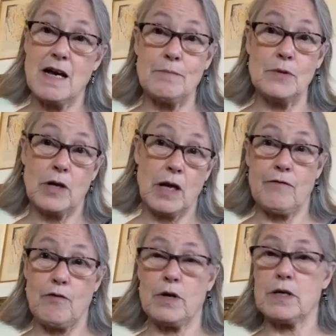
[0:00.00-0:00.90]
I'm looking
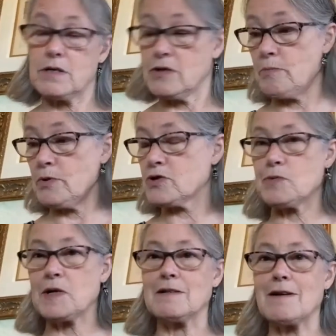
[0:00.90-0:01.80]
forward to a
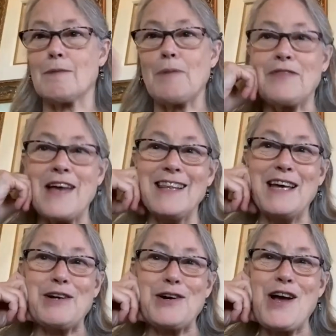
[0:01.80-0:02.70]
booster. We can talk about that
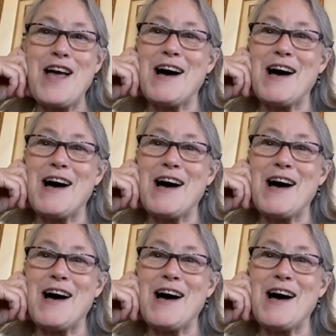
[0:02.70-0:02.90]
later.